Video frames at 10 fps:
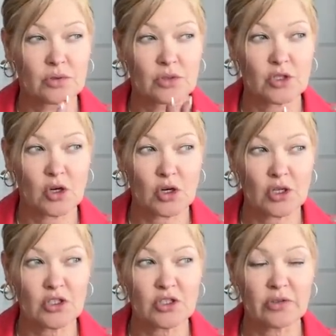
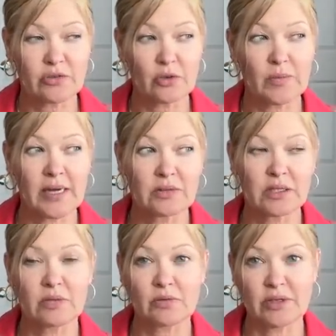charged the full amount
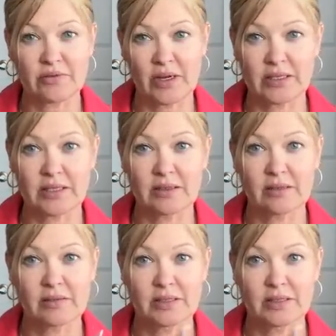and refunded the